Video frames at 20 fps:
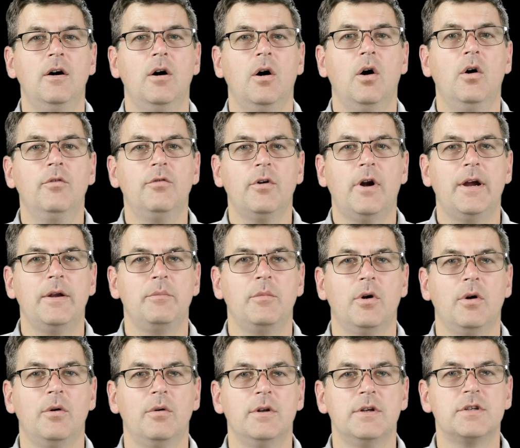Override
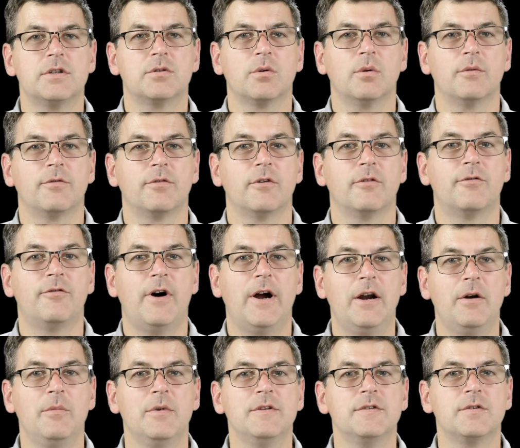mode is short for
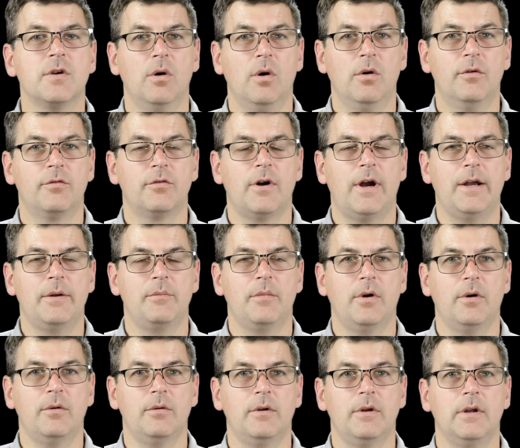Fireman's Override
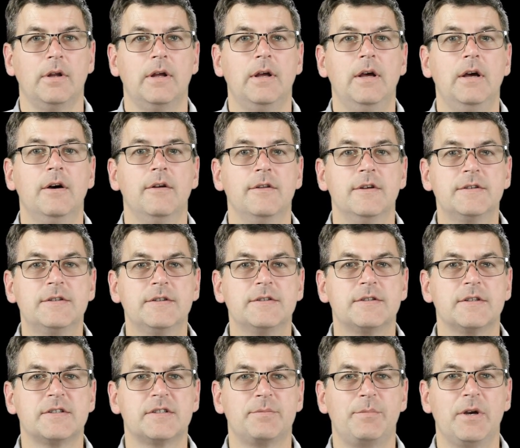Mode. This
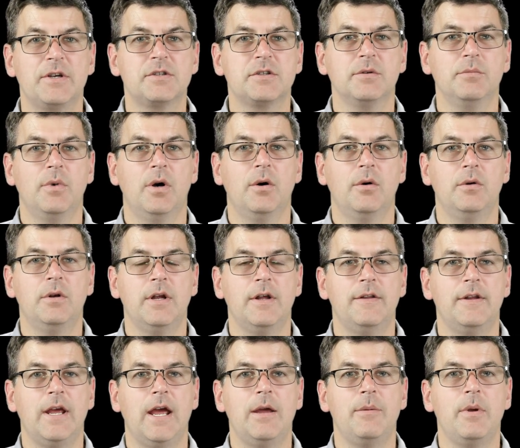is a special mode
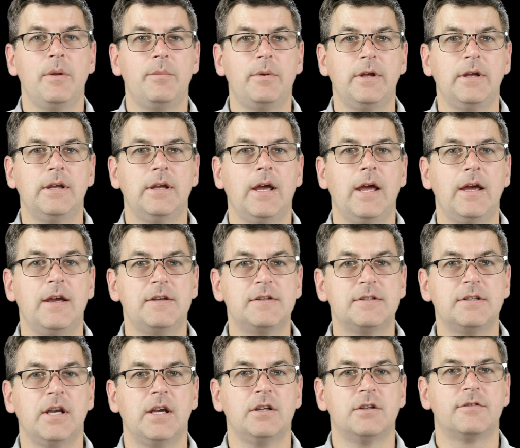in the ABB
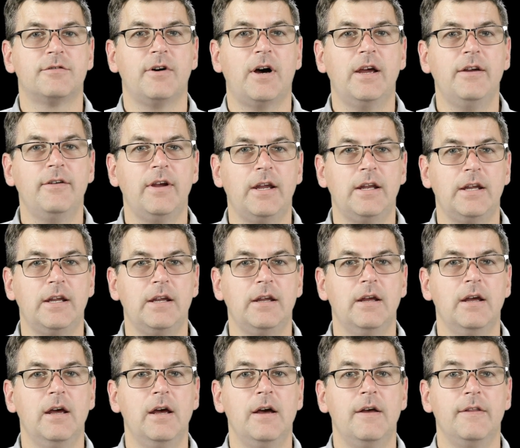ACH580
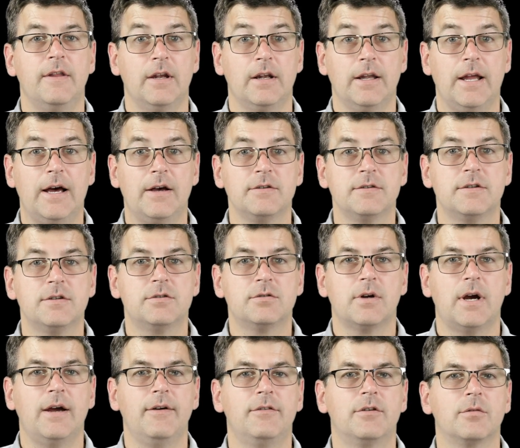that allows the
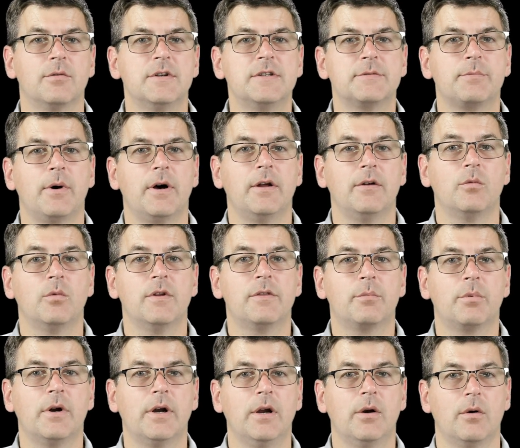drive to respond
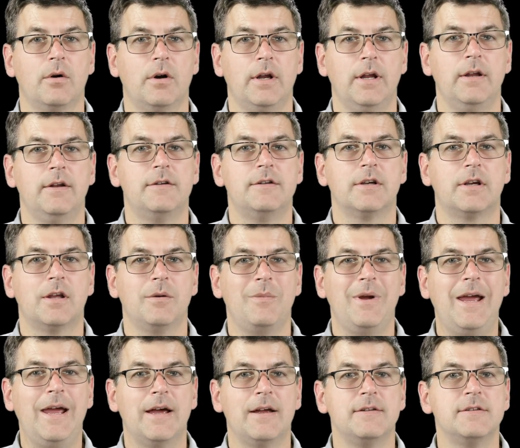with priority to
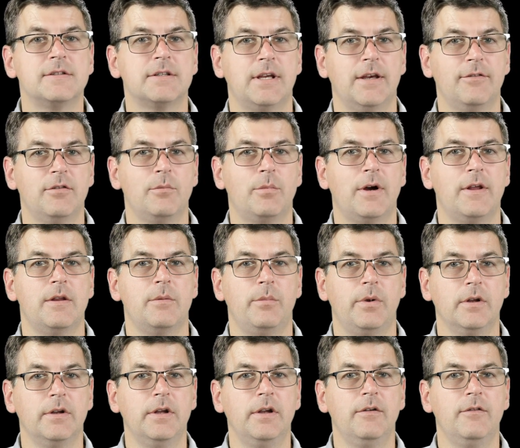commands given by the
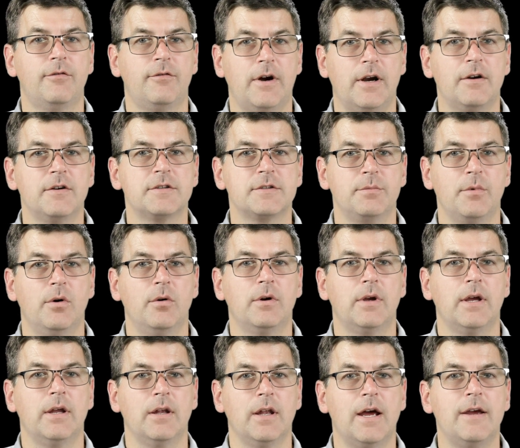building fire, smoke,
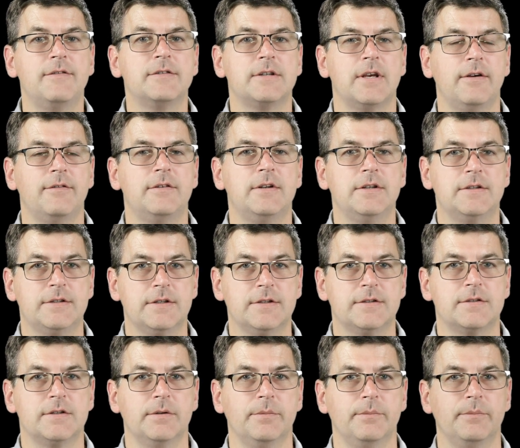and life safety
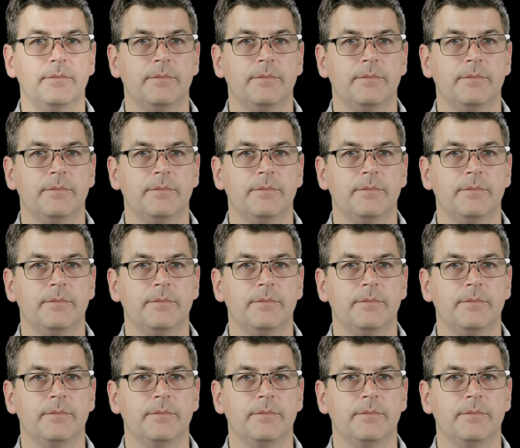system.